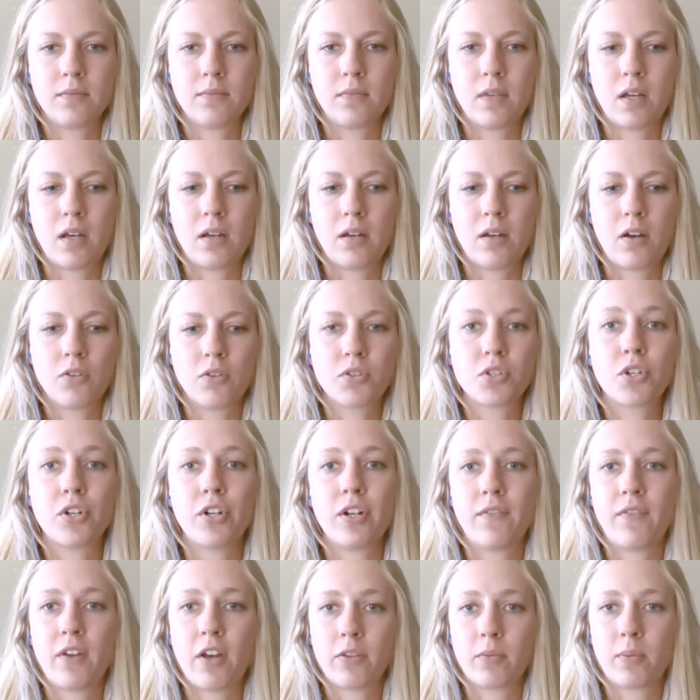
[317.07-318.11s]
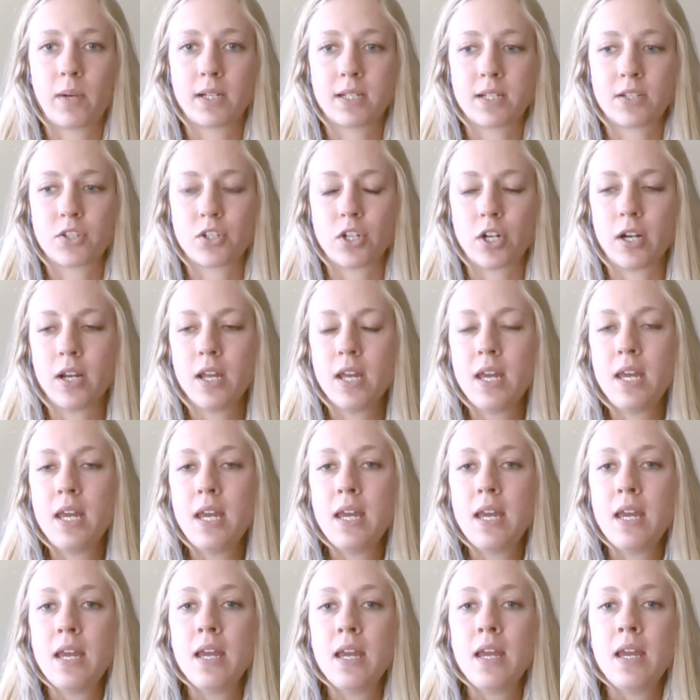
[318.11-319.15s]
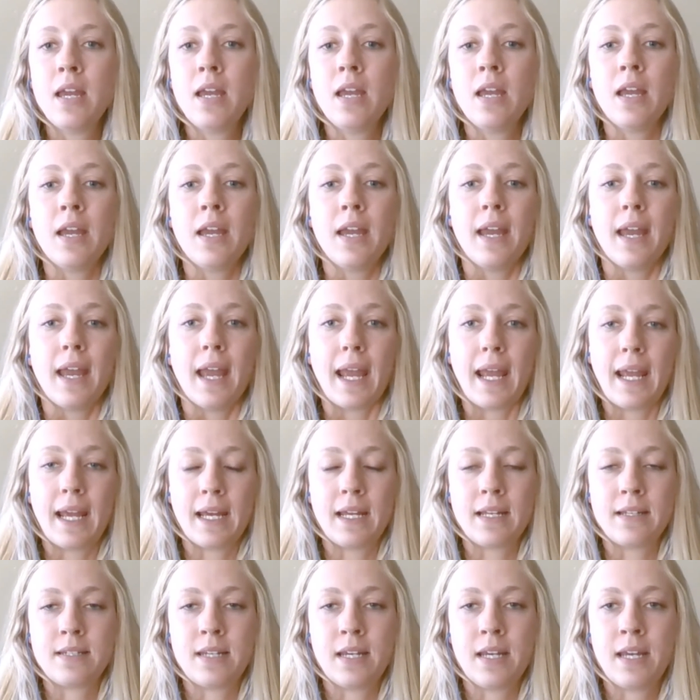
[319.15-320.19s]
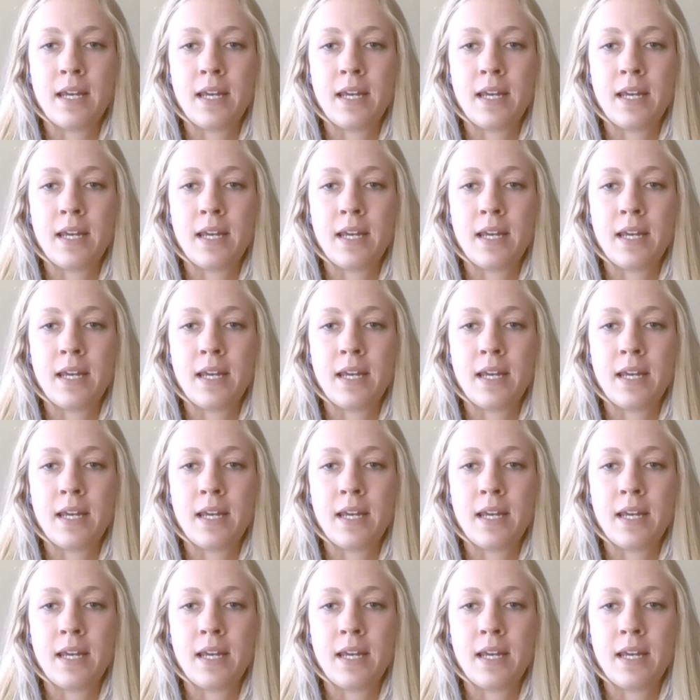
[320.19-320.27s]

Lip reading: alternative health practitioner. And